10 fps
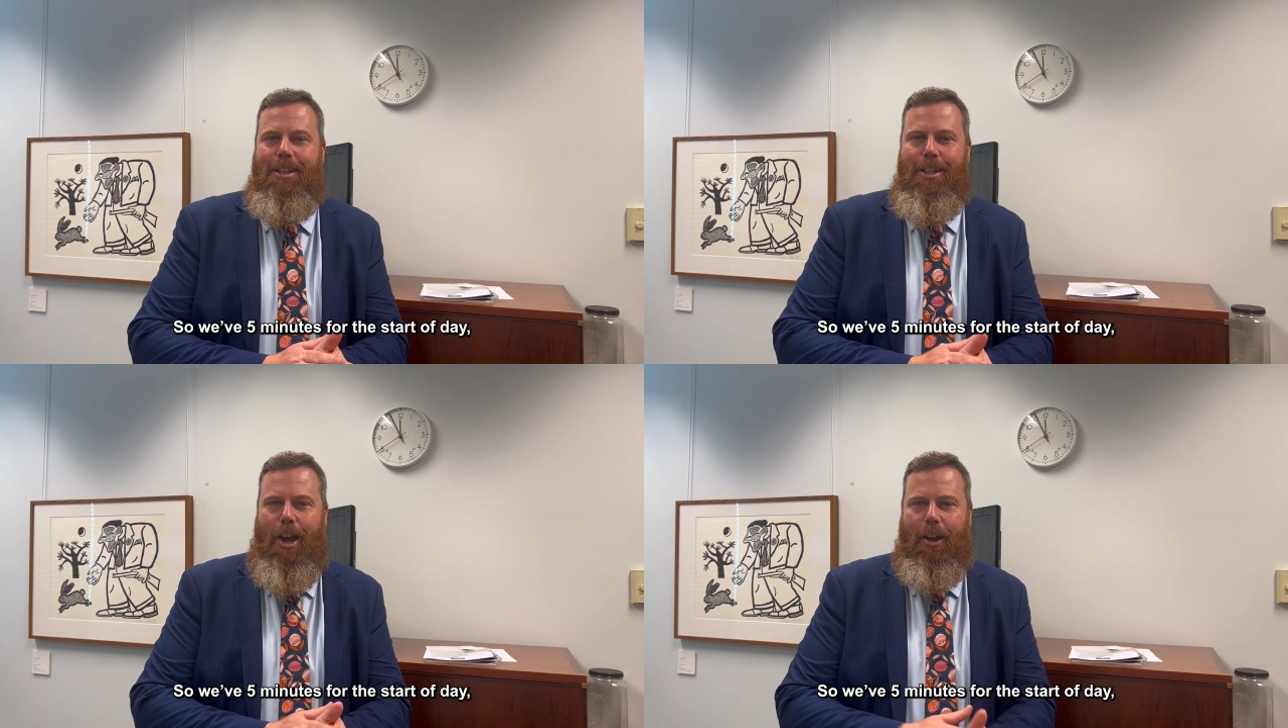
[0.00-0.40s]

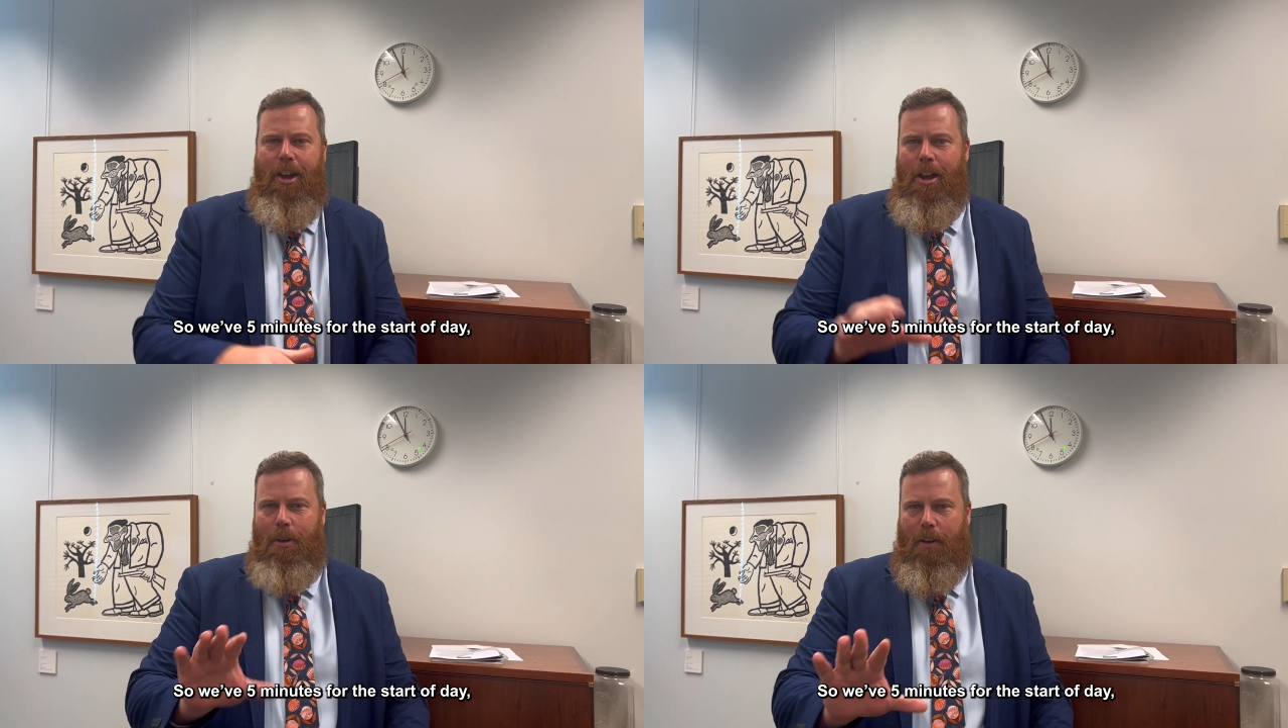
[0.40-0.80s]
So
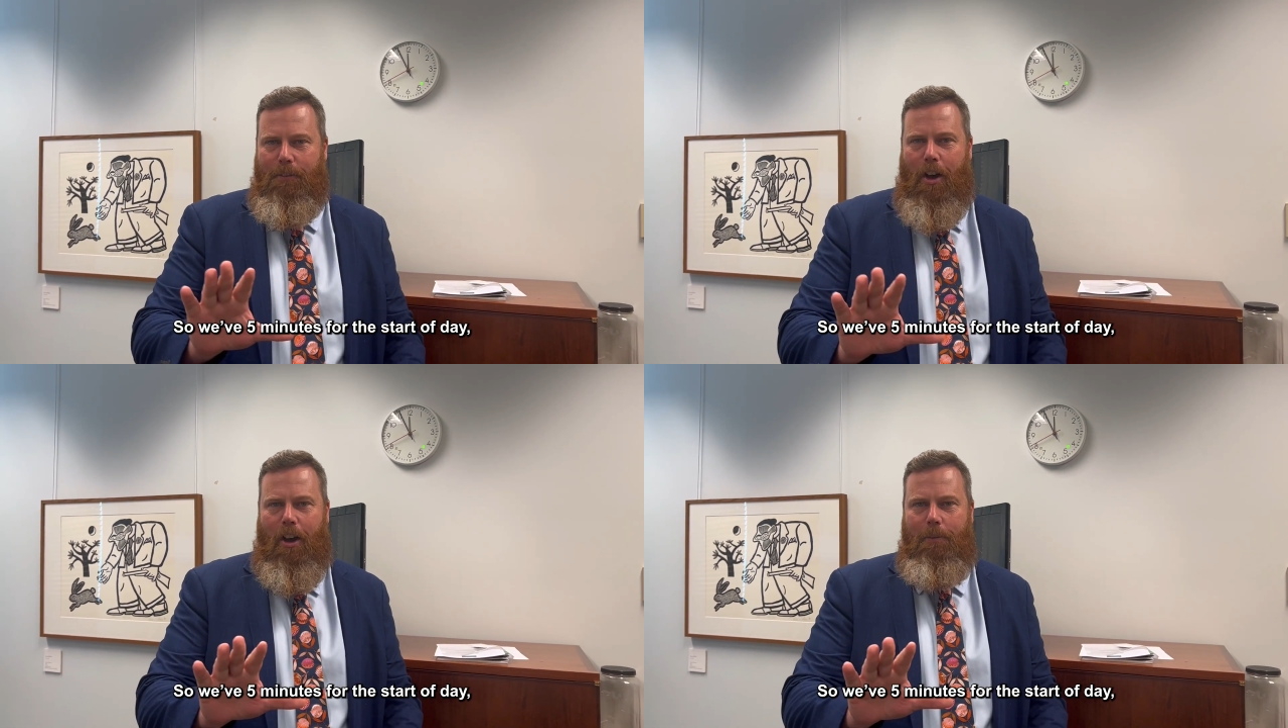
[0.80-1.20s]
we've got
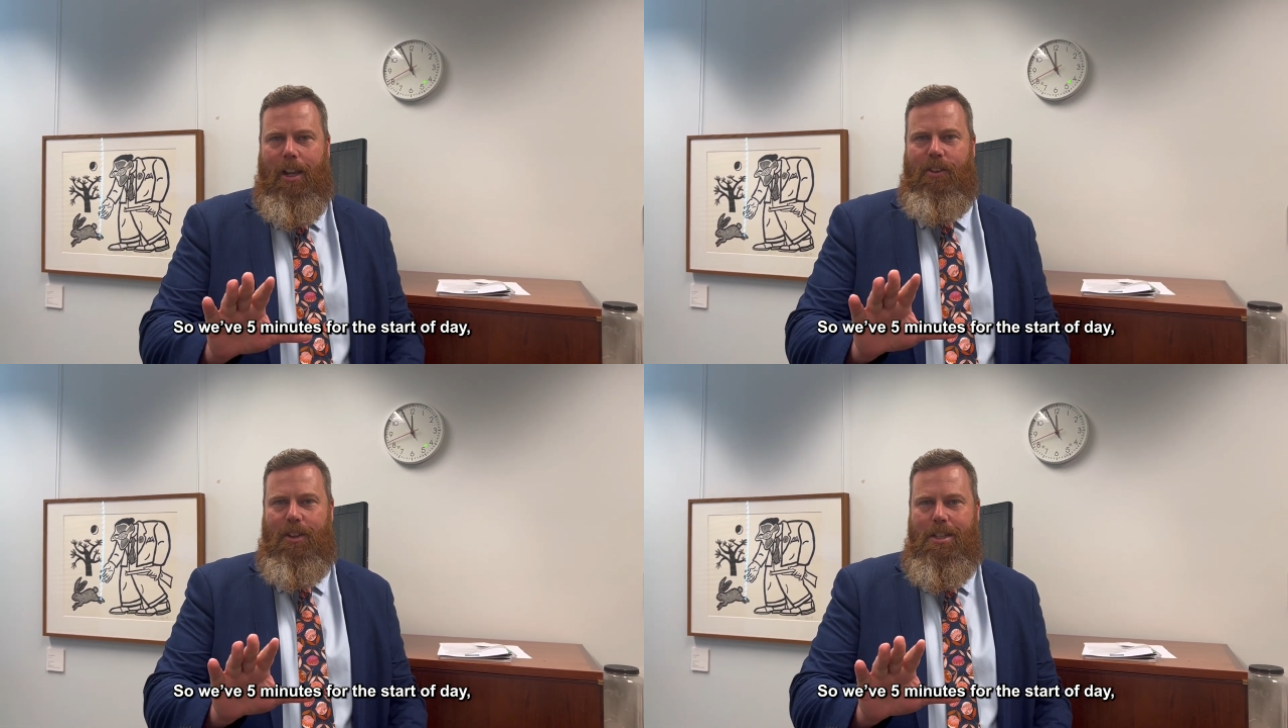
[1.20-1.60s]
five
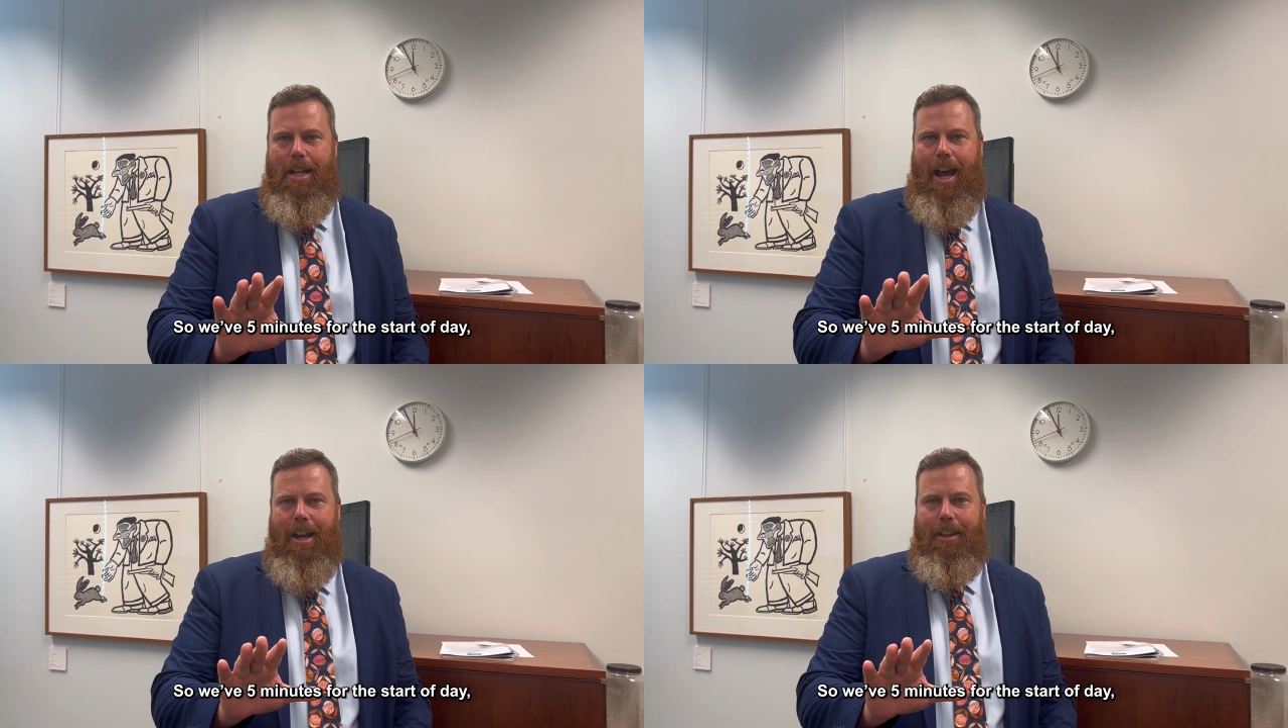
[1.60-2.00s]
minutes for the
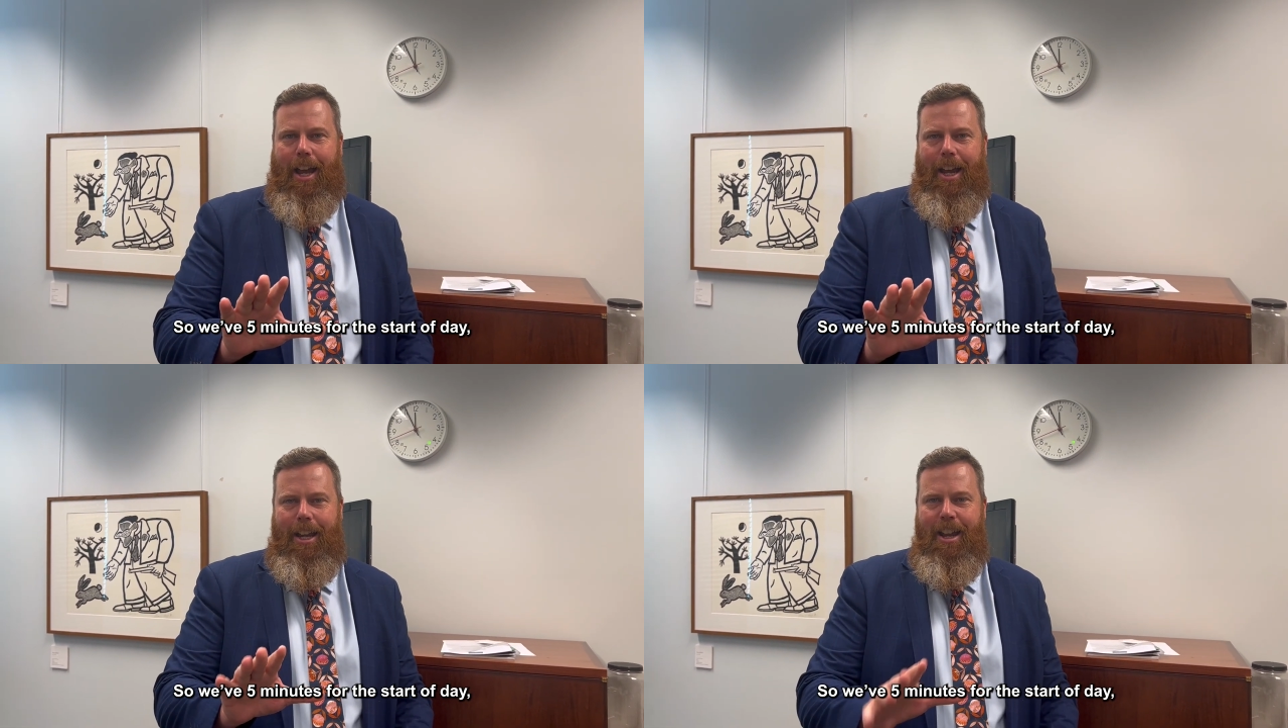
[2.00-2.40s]
start of the
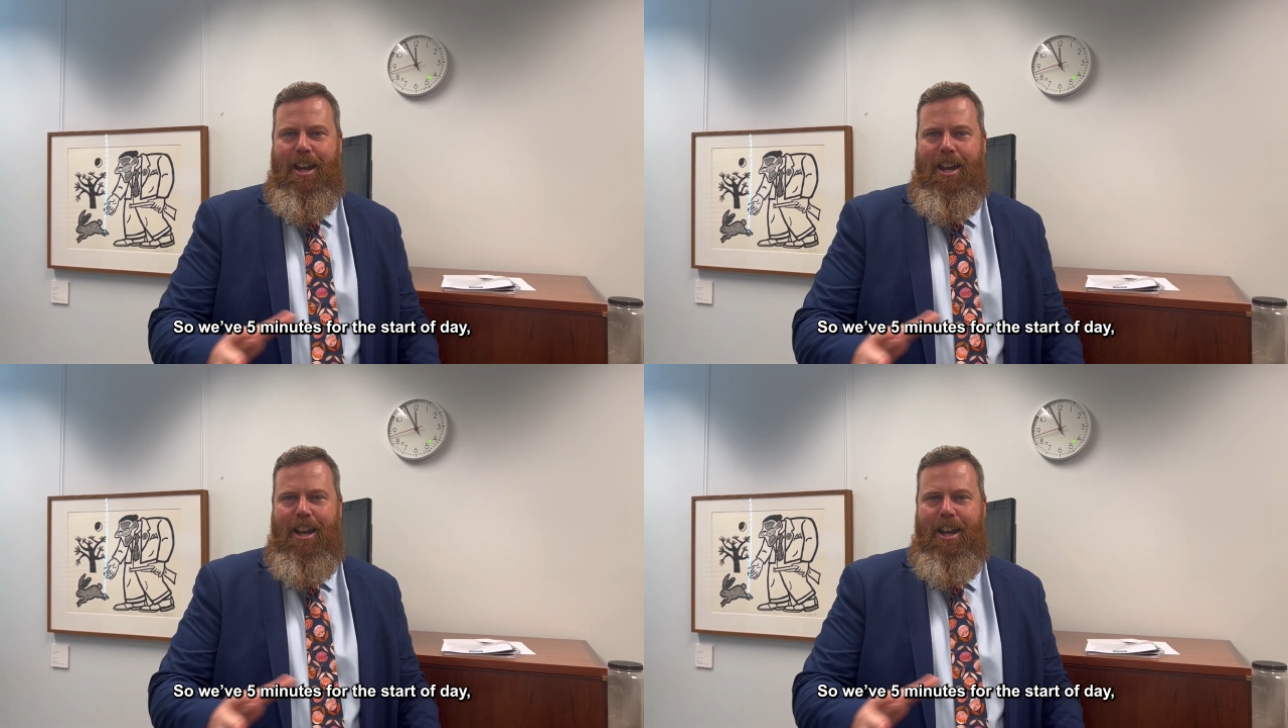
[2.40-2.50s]
day,